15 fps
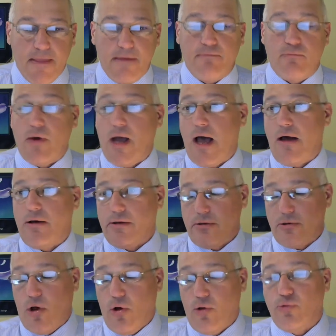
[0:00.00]
Well, the
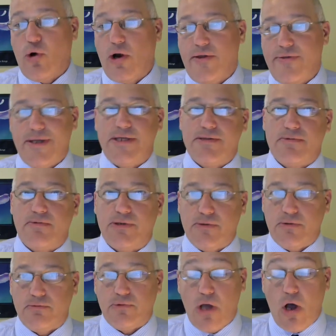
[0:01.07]
whole Northeast was
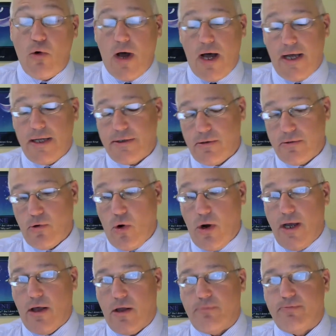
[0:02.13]
low on
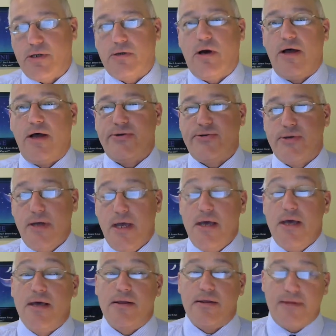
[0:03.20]
oil because
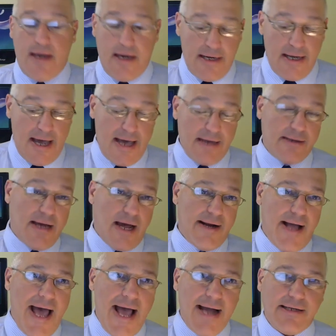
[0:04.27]
they got
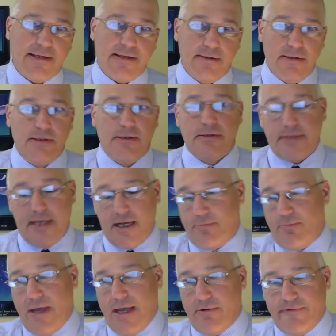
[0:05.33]
hacked. They had to
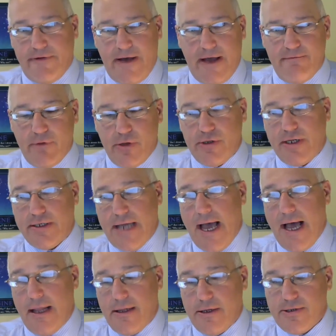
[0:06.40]
pay $5 million
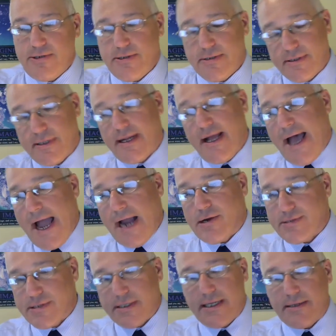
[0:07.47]
to the hackers
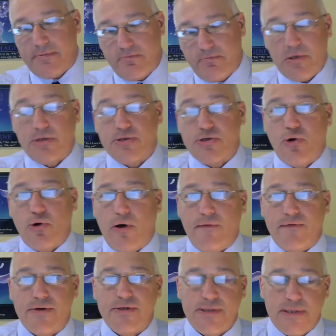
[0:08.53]
to get control of their
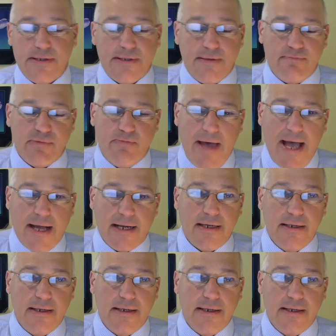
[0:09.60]
systems back.